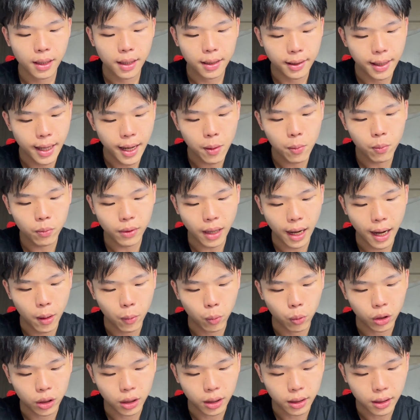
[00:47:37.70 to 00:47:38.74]
Then I
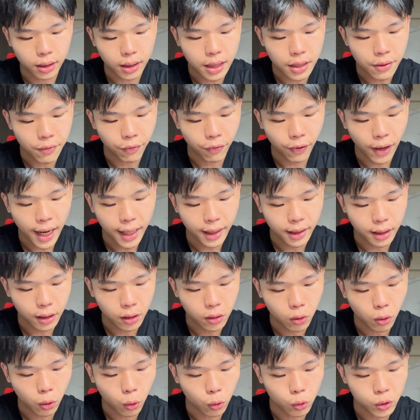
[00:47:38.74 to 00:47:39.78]
would divide the
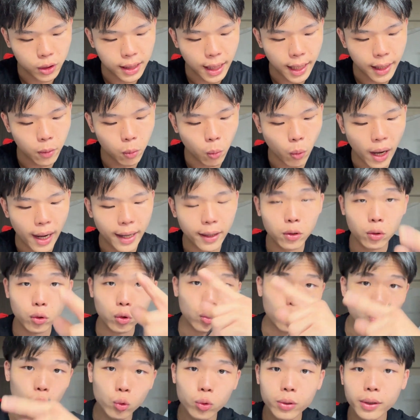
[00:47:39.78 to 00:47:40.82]
cosine y
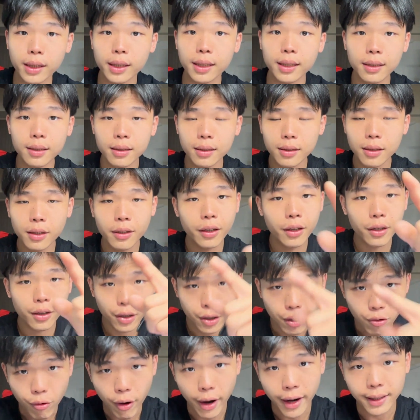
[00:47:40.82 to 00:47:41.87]
to the
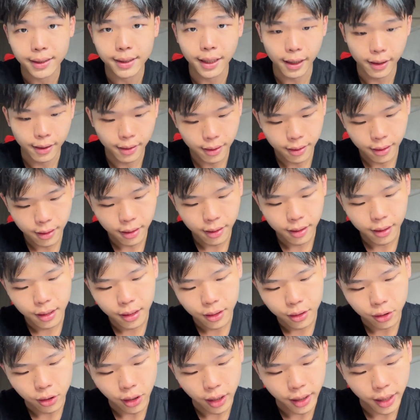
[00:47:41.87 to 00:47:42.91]
right hand side.
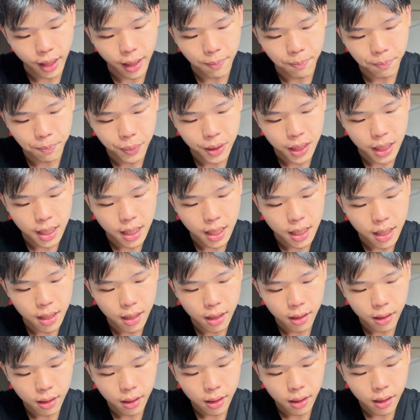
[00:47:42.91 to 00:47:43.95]
So I get p
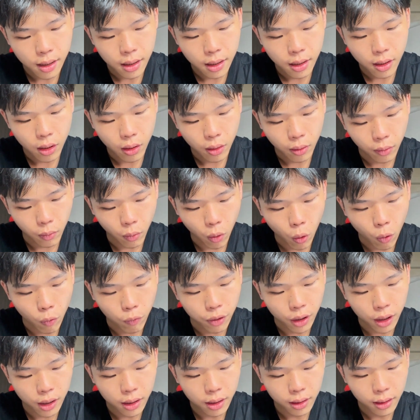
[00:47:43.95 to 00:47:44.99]

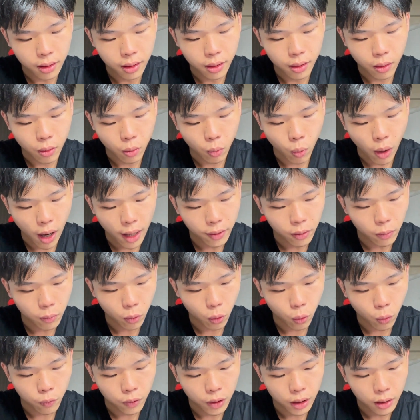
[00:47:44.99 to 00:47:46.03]
over 1
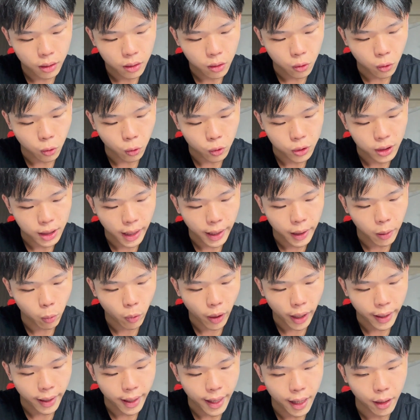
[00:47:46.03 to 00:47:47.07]
over cosine
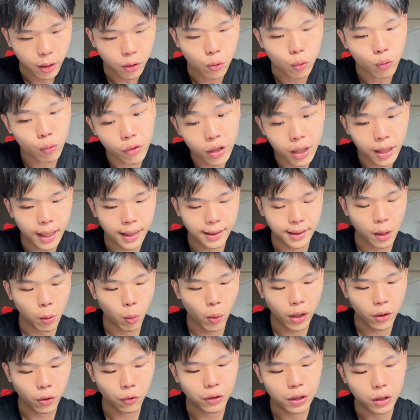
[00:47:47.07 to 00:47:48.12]
y, and you realize that
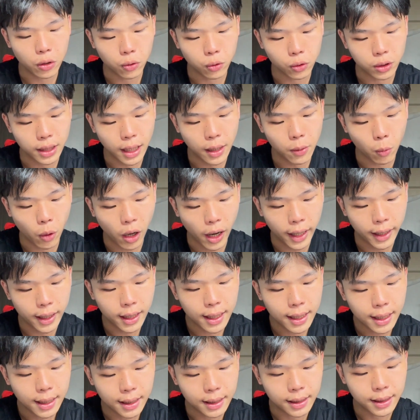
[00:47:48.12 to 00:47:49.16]
1 over cosine y
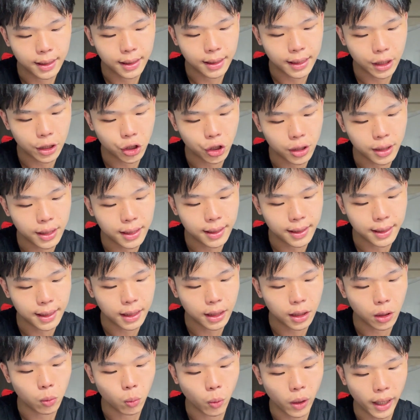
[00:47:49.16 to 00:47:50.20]
is essentially
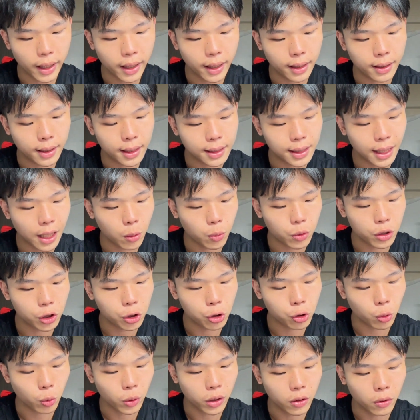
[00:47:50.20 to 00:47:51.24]
secant y, and that's how we
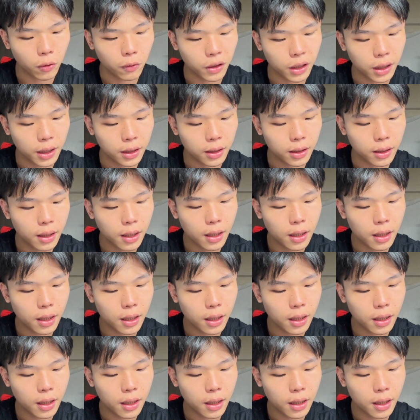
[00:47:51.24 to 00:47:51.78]
show it over here.